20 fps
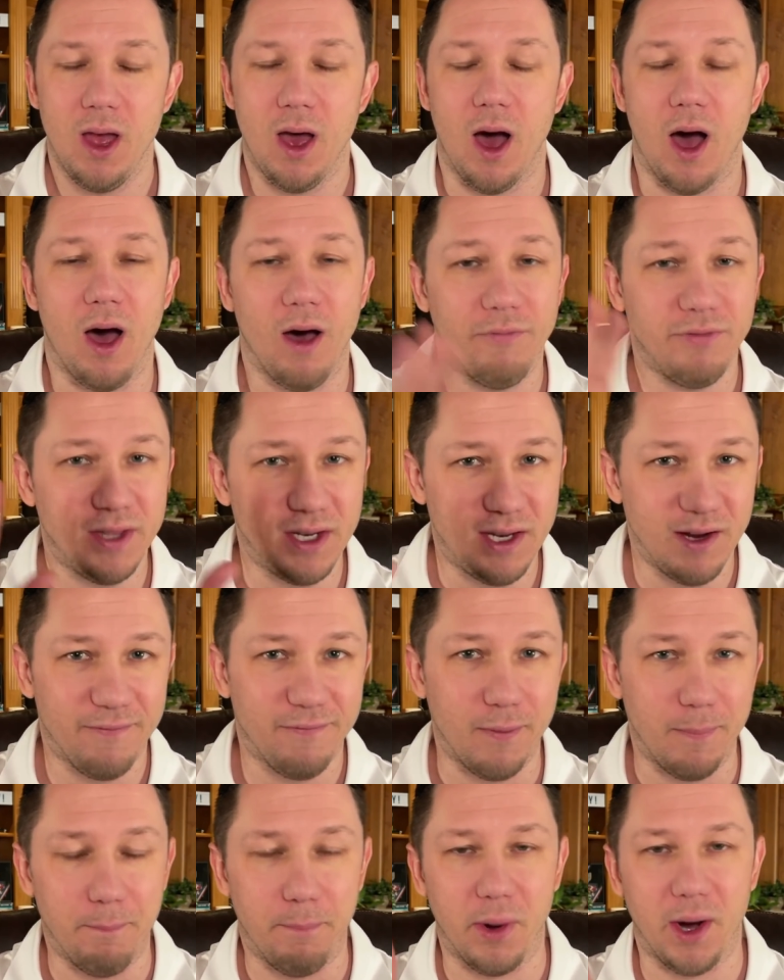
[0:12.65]
of the
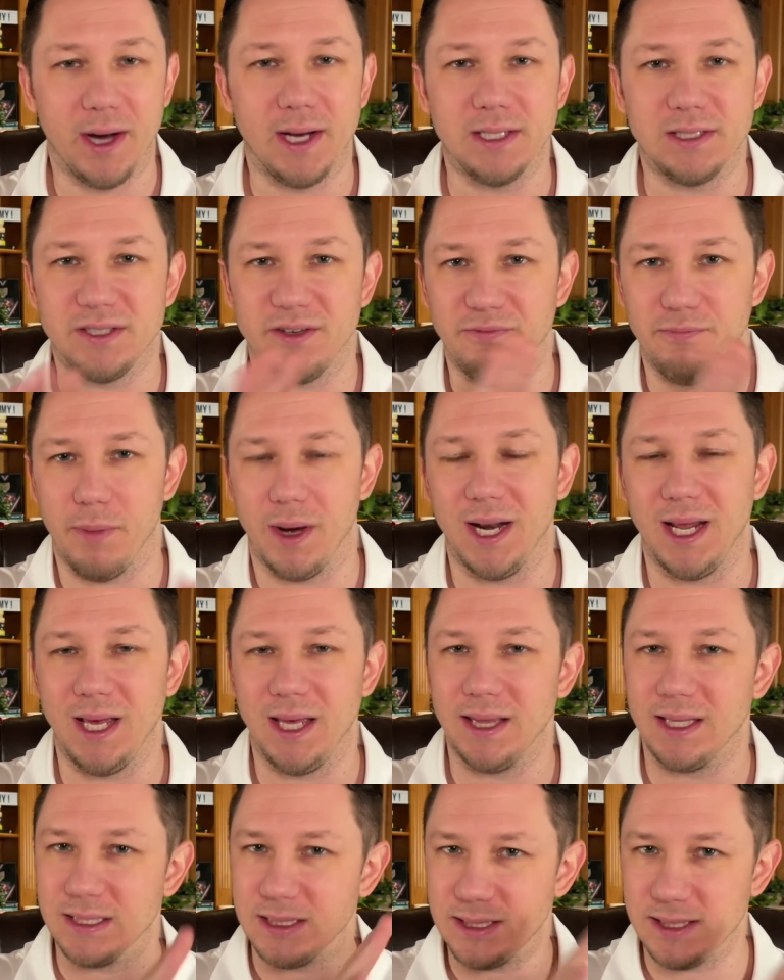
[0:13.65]
different buckets of money,
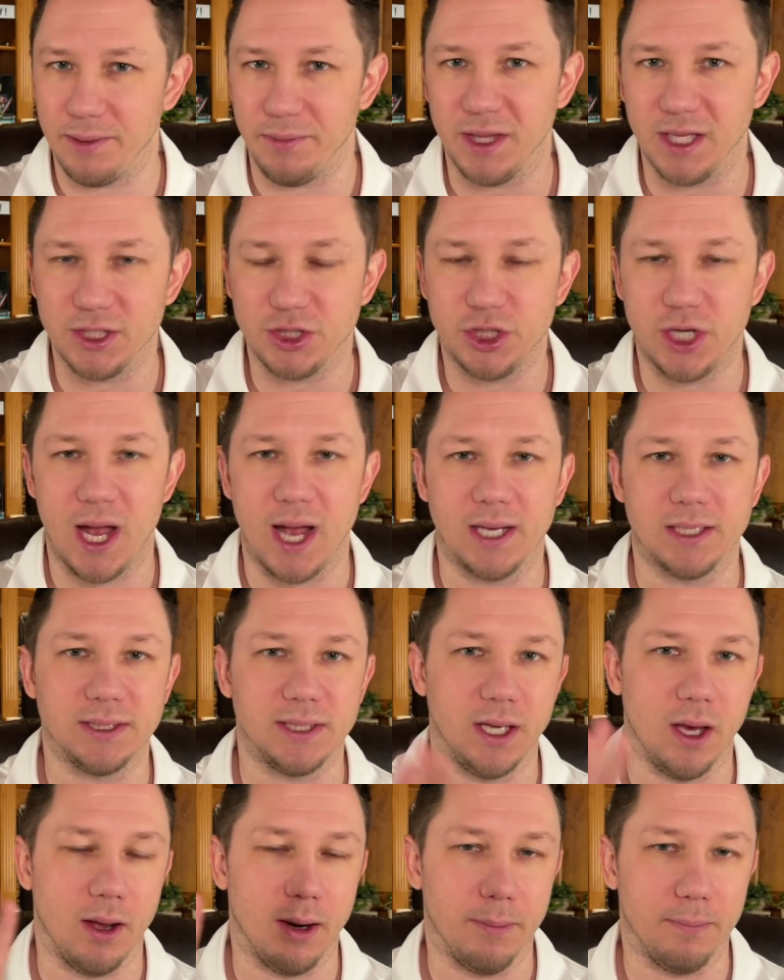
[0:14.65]
the stimulus checks,
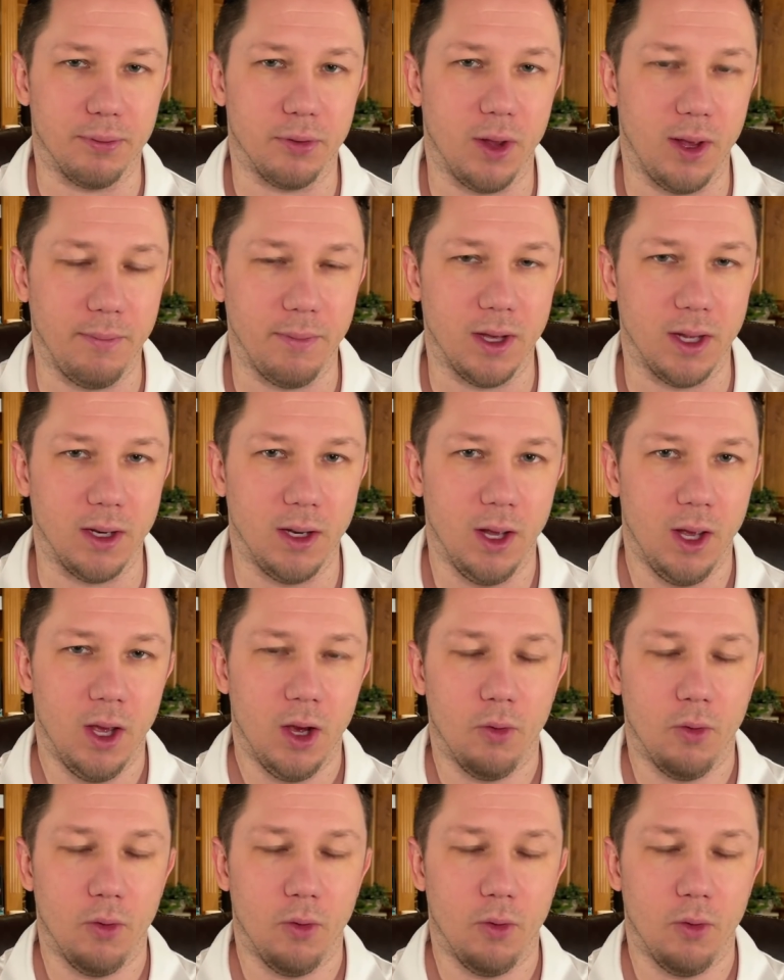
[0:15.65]
the unemployment.